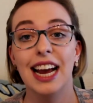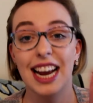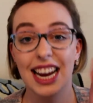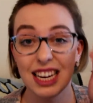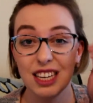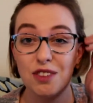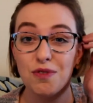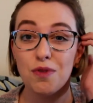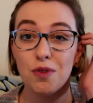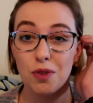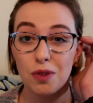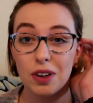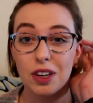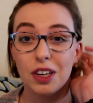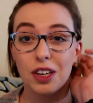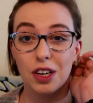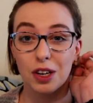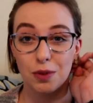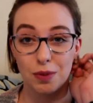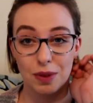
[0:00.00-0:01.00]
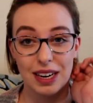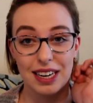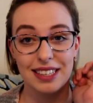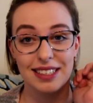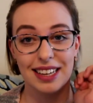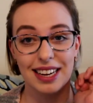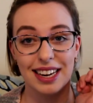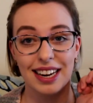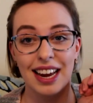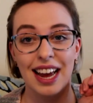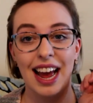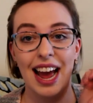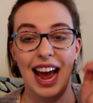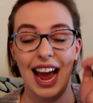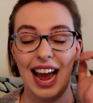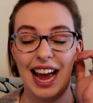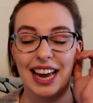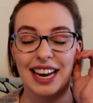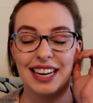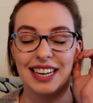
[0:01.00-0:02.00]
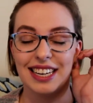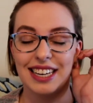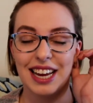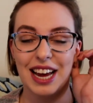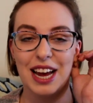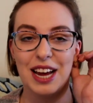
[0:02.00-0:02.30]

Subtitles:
it's for a good reason. And